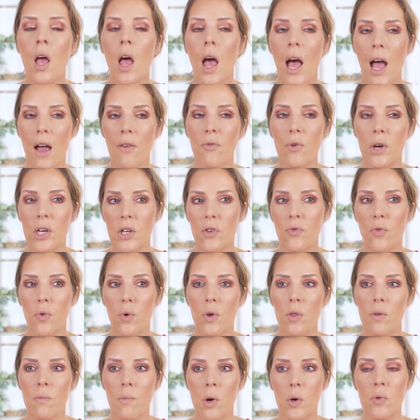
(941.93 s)
have reached
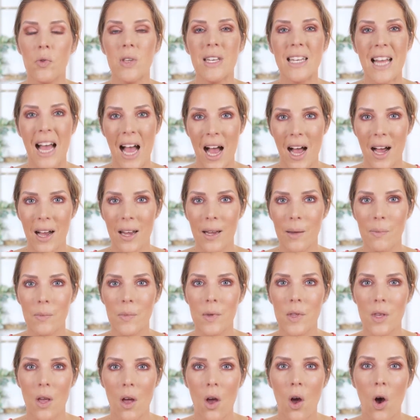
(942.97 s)
for the most
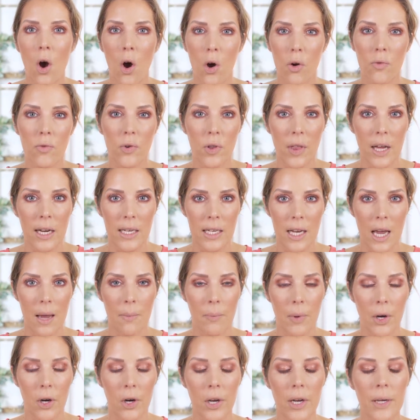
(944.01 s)
times over that time
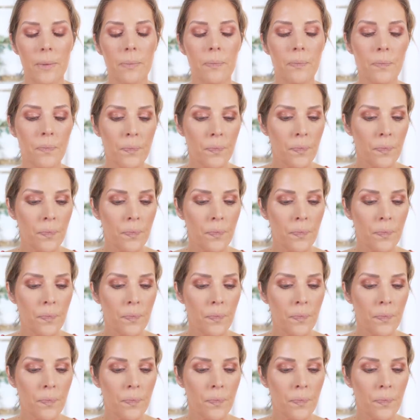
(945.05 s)
period.